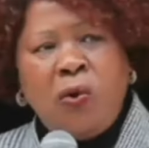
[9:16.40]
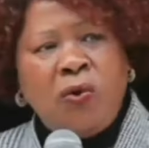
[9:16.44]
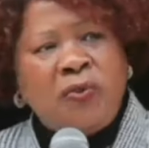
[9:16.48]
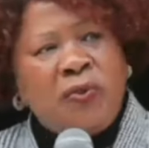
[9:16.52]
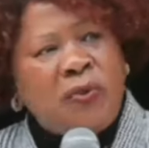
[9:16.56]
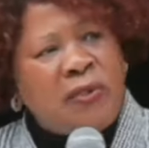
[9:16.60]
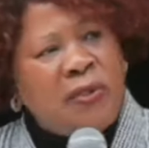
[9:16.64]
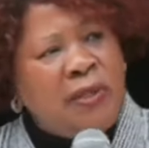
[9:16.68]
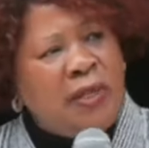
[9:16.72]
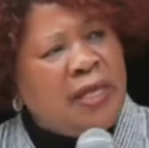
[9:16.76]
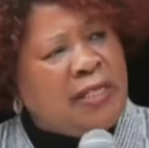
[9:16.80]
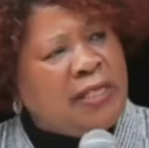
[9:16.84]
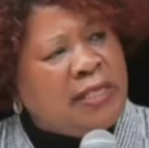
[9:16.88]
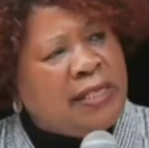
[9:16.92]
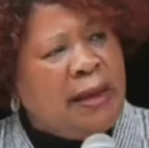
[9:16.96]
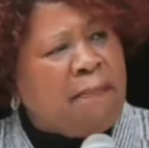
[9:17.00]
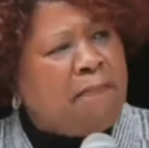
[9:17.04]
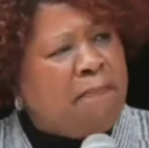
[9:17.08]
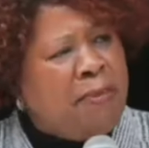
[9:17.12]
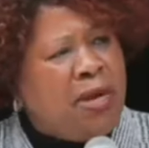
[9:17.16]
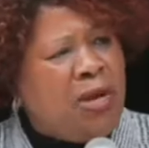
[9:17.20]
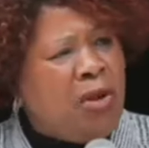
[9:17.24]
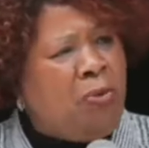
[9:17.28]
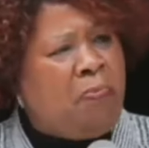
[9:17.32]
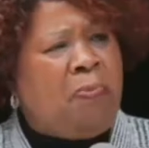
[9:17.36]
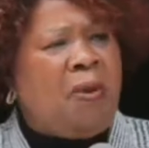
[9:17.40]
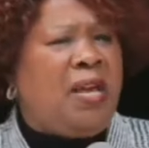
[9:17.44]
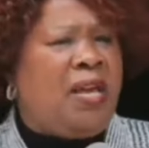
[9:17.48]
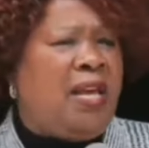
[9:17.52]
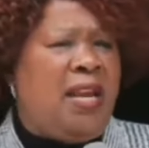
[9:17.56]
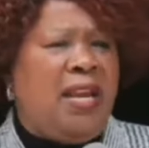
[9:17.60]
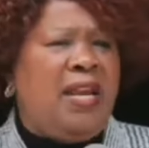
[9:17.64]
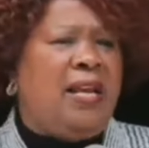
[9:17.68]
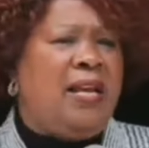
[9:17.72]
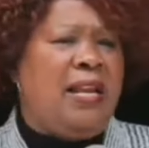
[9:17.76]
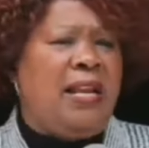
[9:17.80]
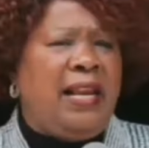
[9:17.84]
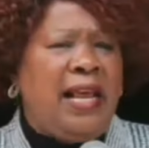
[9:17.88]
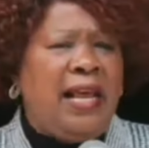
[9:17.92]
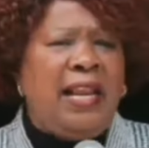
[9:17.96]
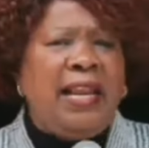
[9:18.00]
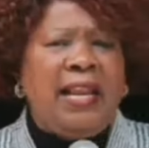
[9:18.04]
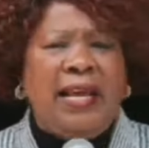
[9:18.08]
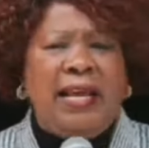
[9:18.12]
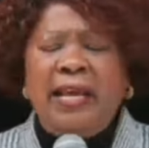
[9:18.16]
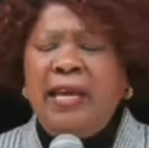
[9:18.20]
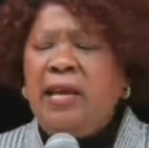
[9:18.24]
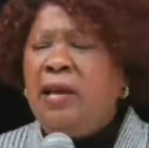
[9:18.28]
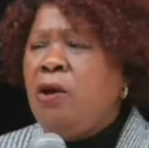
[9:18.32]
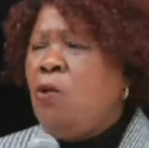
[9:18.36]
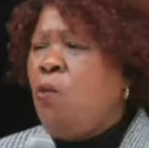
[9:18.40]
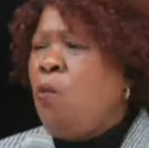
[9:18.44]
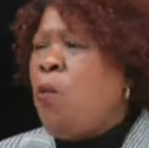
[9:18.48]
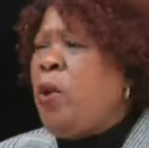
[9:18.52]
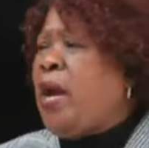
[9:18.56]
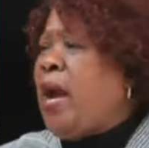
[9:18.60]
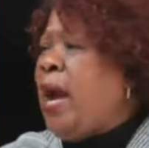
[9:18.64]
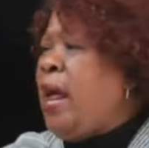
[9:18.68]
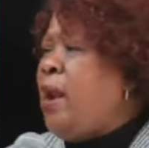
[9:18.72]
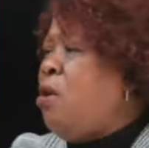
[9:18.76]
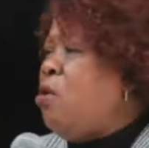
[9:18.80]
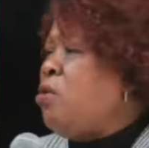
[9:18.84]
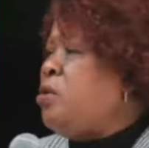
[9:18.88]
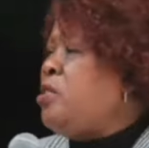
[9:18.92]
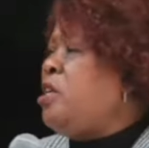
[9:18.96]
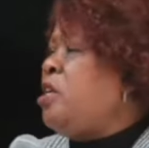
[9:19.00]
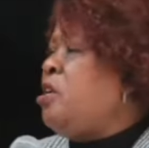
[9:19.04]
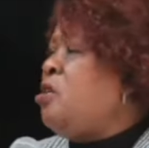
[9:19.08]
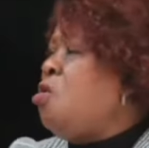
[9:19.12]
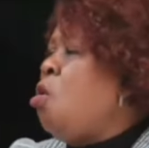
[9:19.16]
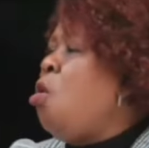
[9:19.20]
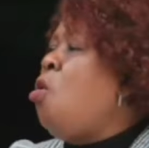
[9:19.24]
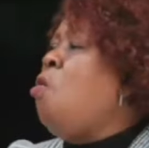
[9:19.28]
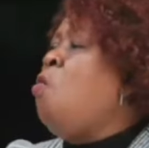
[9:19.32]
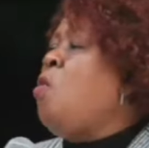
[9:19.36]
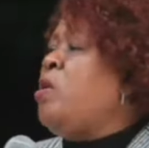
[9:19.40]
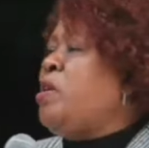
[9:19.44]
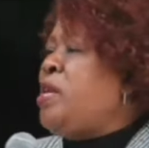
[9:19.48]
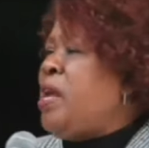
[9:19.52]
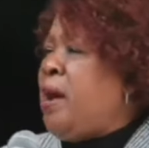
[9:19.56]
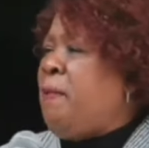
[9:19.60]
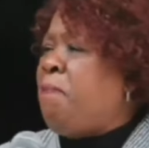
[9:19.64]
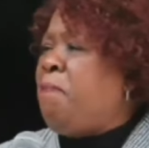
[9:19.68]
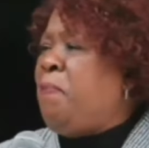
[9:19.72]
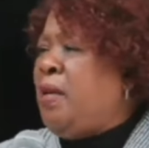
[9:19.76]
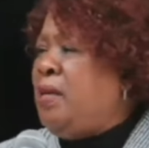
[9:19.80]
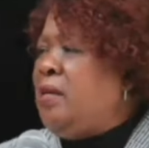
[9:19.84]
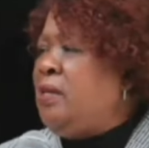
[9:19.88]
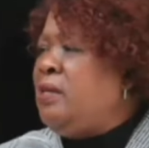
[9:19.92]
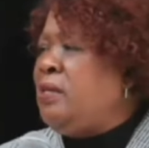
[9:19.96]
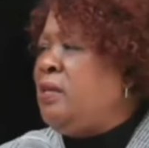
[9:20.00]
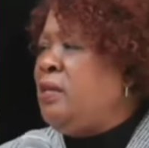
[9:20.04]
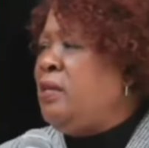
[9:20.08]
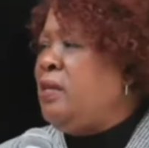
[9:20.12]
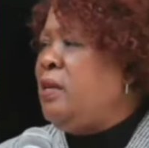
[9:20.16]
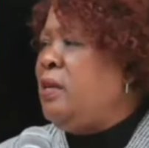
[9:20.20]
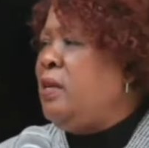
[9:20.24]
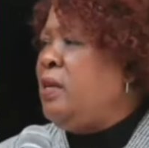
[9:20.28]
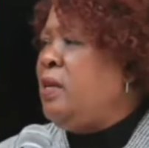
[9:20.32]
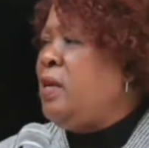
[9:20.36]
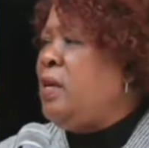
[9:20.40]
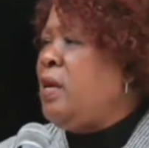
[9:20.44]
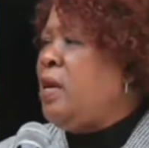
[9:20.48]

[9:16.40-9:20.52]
because it's a new beginning. Lily, we cannot ignore what happened.